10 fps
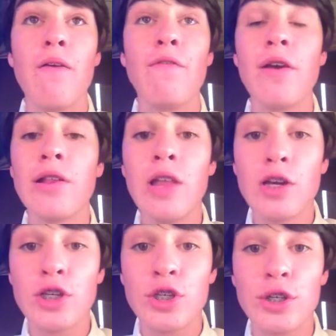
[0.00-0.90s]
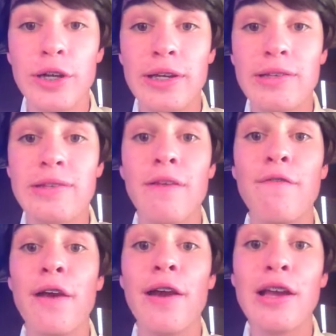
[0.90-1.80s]
very luxurious,
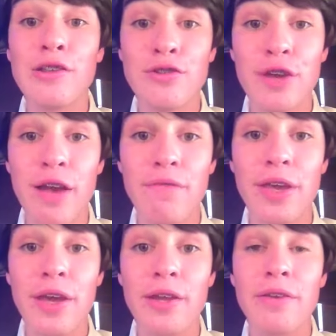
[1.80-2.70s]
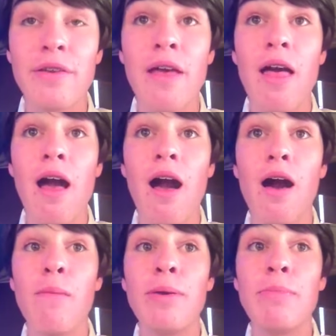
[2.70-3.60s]
very extravagant,
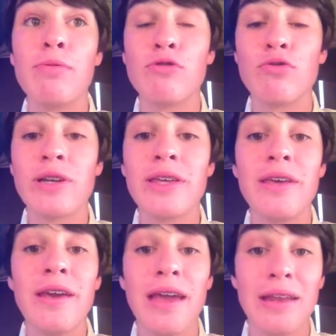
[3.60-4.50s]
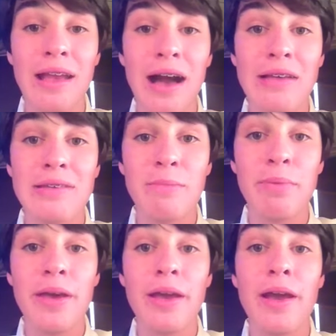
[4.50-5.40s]
people drinking and
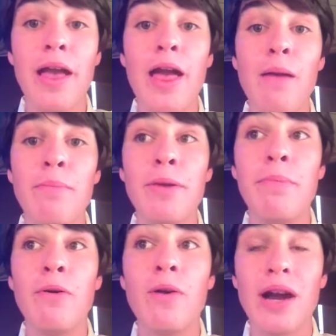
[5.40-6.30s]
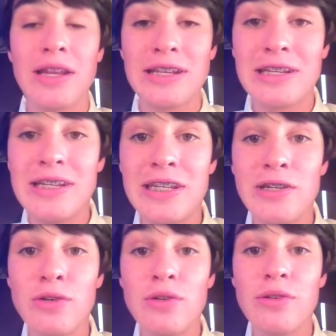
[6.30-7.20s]
gossiping, people cutting
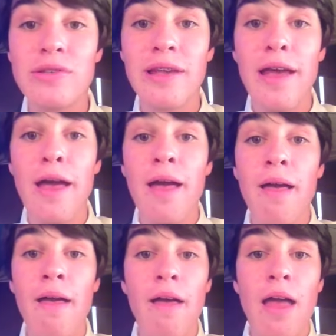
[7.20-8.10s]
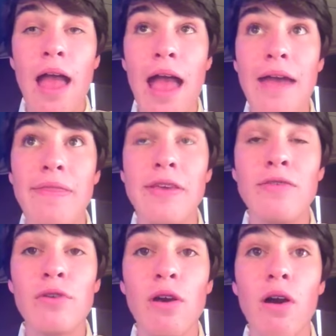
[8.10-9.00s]
deals, and
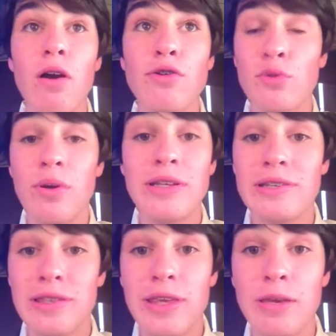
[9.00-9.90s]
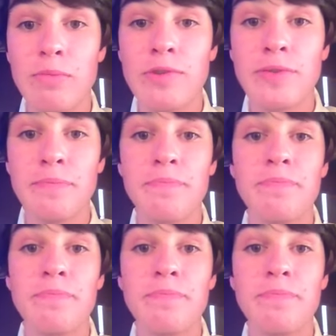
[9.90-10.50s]
these are all 20s themes.